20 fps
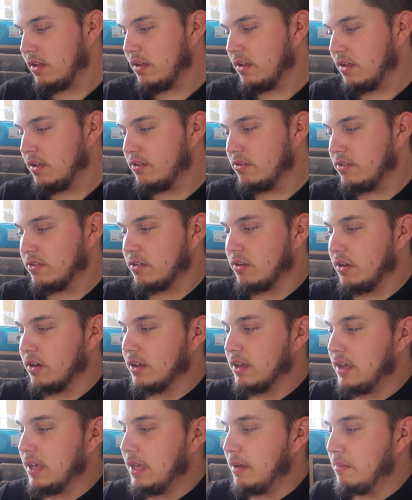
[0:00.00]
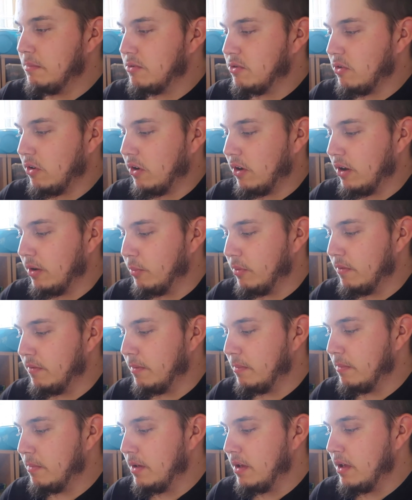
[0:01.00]
You just got to keep trying with
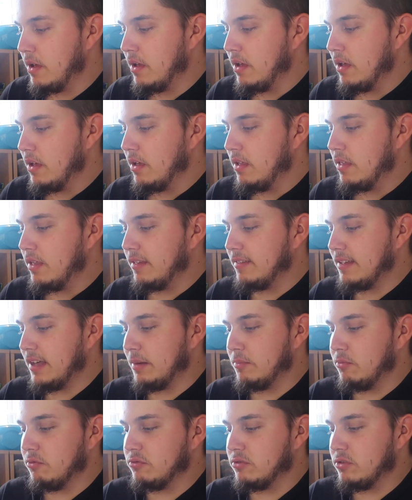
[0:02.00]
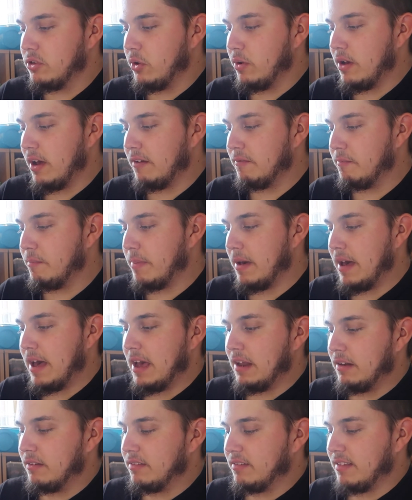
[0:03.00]
him. These animals do have
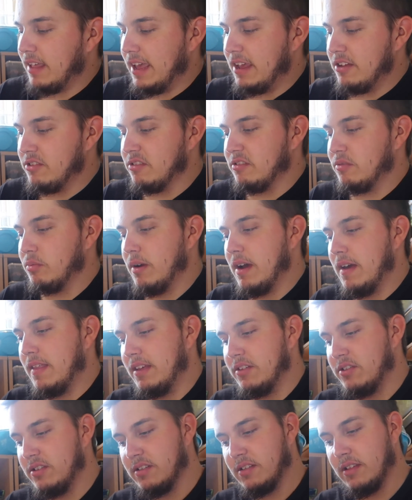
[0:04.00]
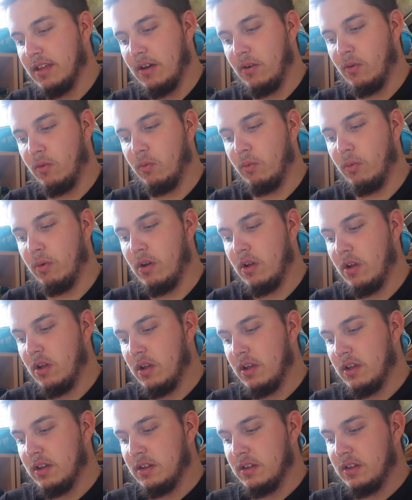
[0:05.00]
bad stages where they just get all
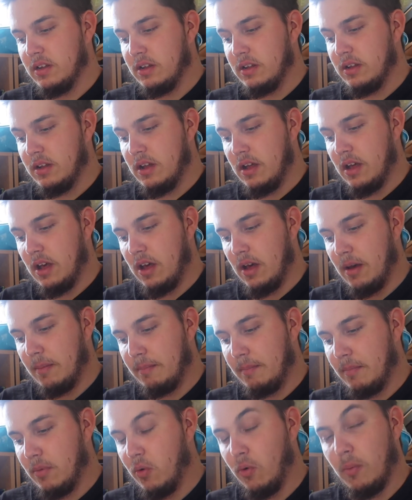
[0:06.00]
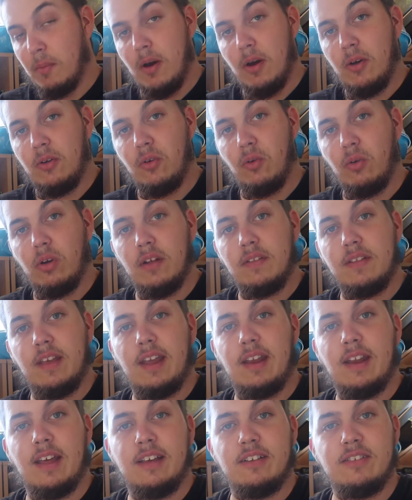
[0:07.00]
hormonal like
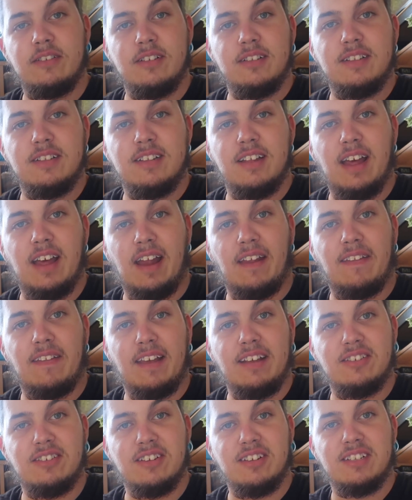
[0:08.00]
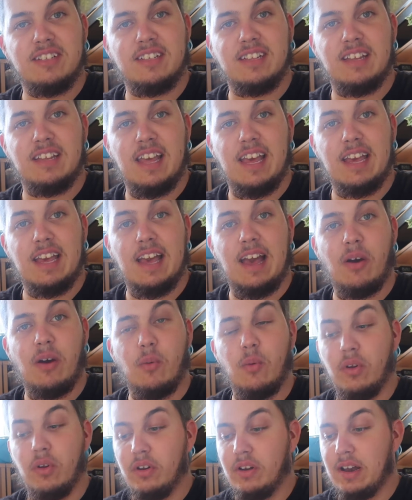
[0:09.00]
teenagers, and they just kick
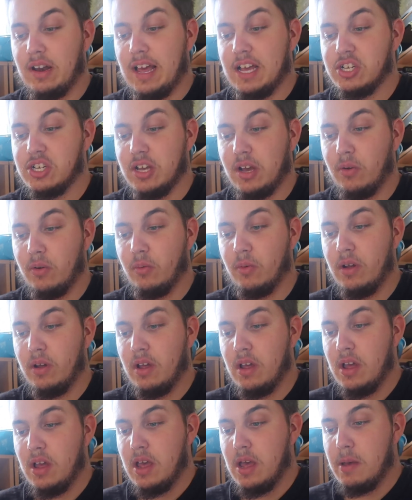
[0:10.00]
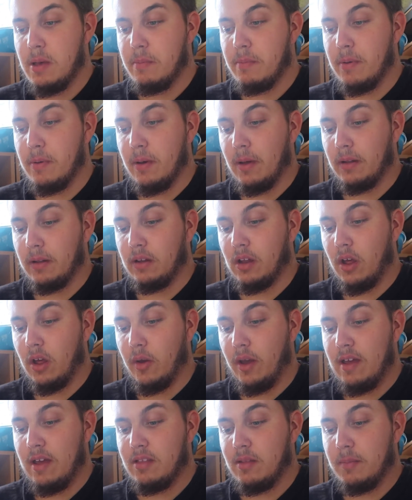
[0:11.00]
out and lash out. But no,
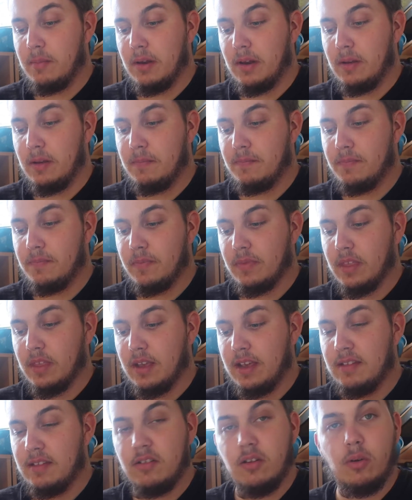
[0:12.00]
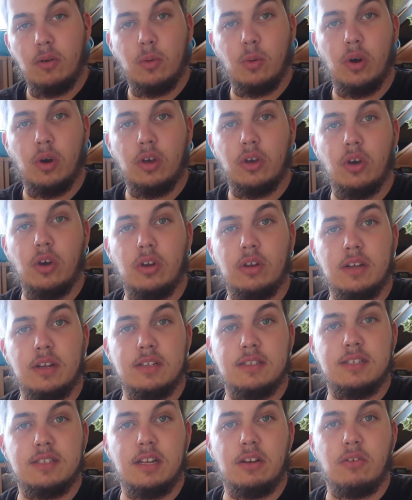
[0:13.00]
at the minute he's doing quite good
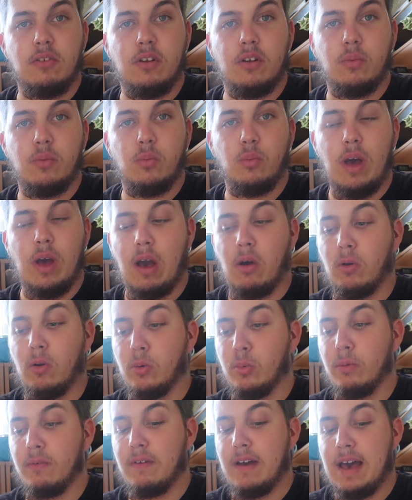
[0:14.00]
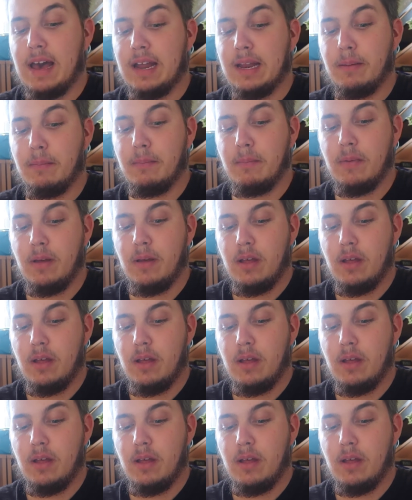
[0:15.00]
considering how long we've had him.